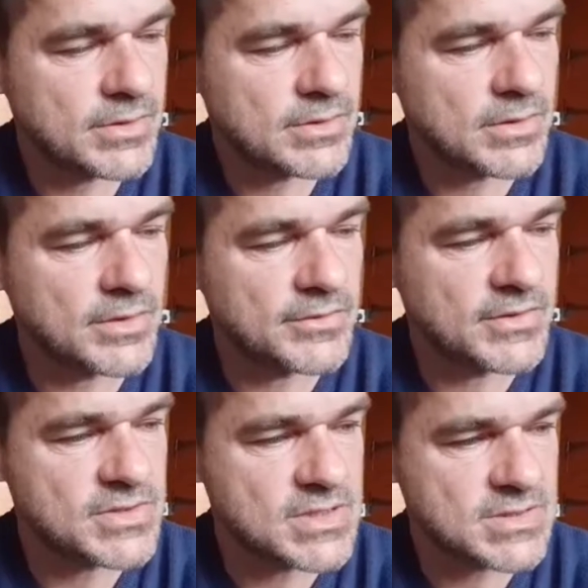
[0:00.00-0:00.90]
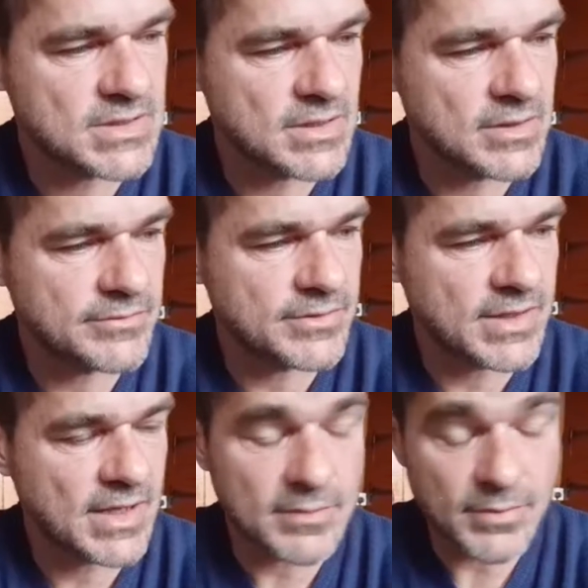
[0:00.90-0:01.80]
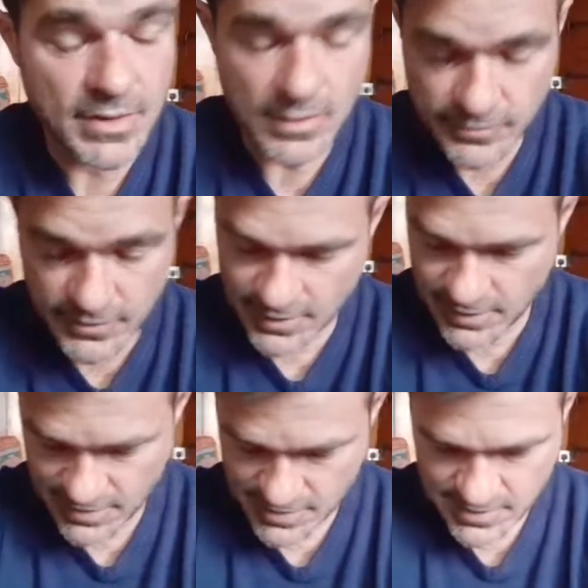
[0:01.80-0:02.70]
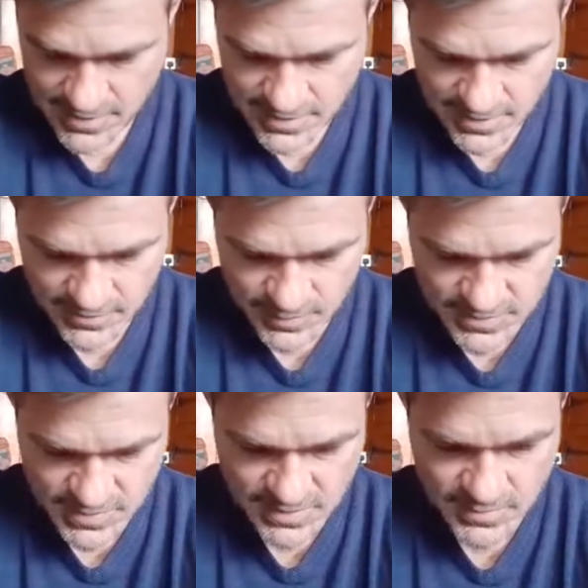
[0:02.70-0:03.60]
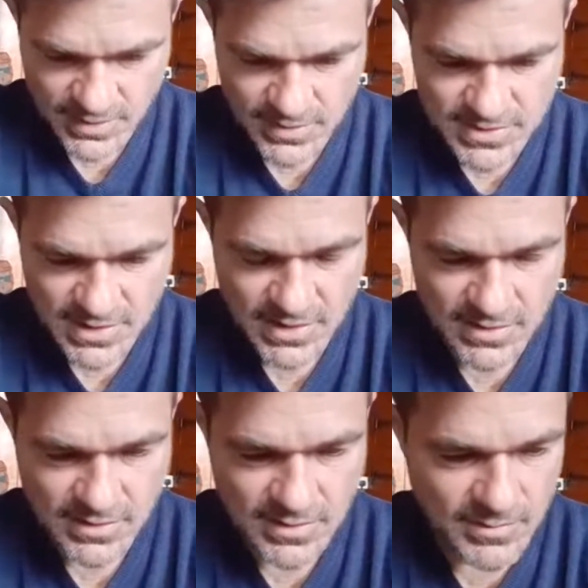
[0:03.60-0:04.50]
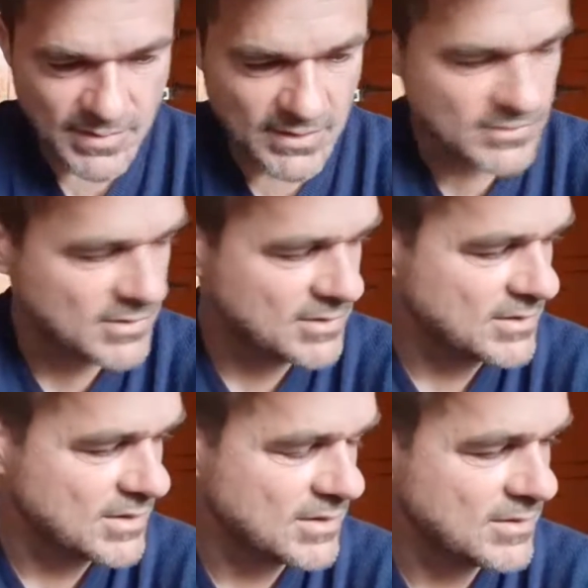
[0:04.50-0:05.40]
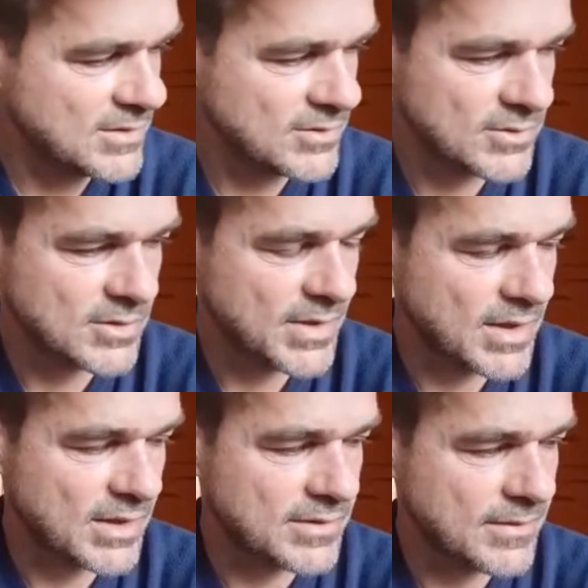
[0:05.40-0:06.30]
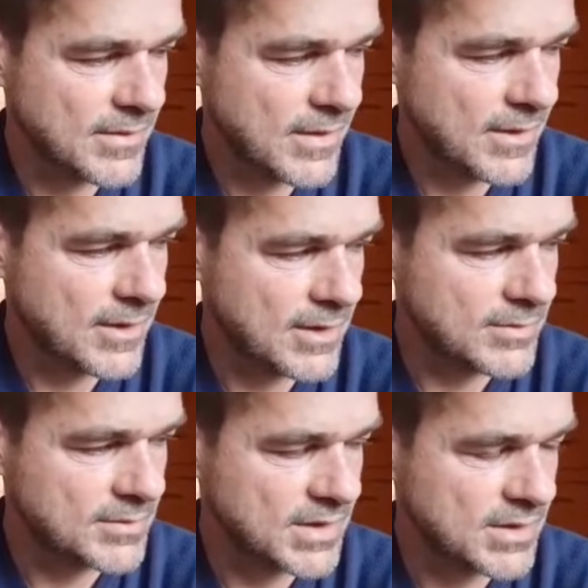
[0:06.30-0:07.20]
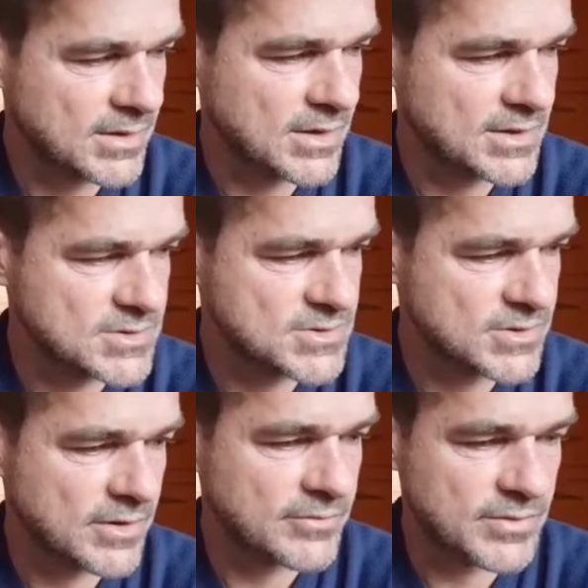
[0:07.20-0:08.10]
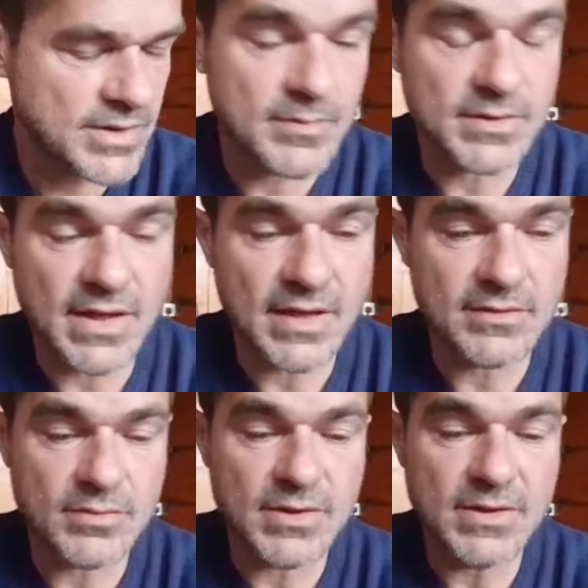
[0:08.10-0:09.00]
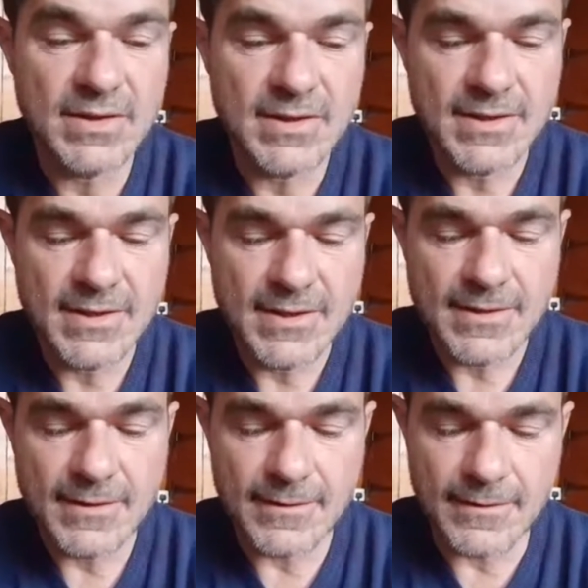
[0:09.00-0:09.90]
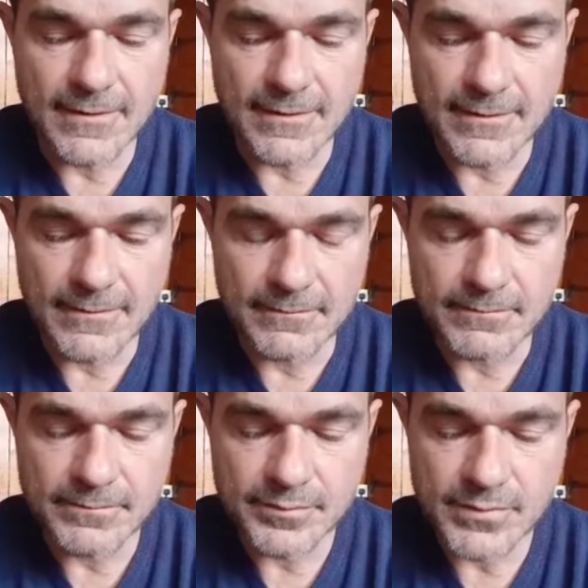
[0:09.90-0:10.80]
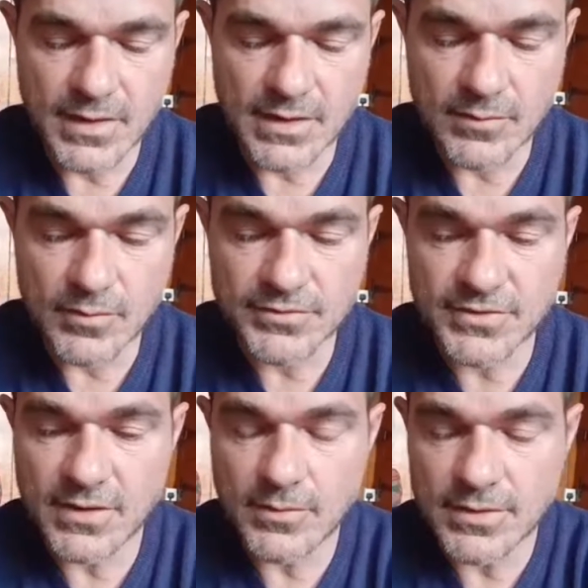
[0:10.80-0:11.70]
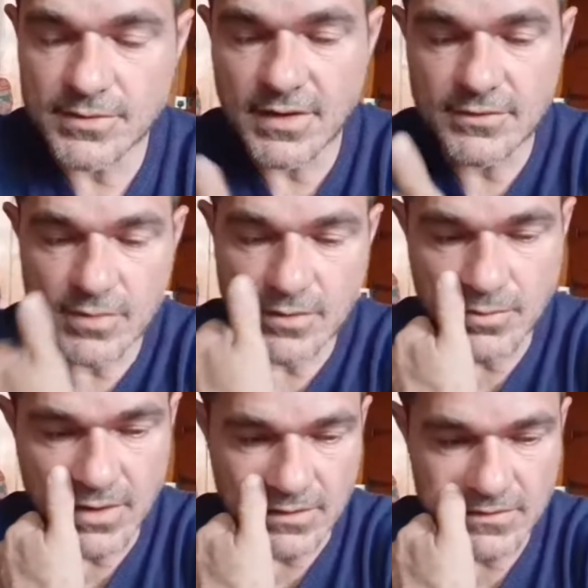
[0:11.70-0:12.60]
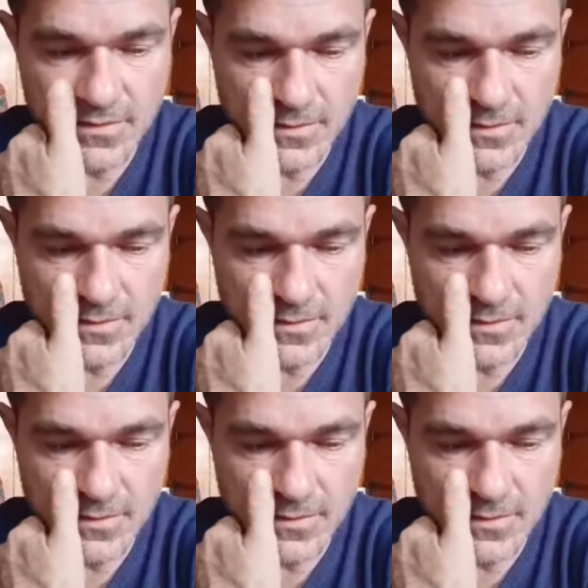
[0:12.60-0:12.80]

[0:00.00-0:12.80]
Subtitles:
Go and see Jessica over at Canterbury. Hopefully, I'll be seeing Mary Jane, Mez, and Luke about maybe getting a night or two over with them in Canterbury. And then we'll see what next week brings.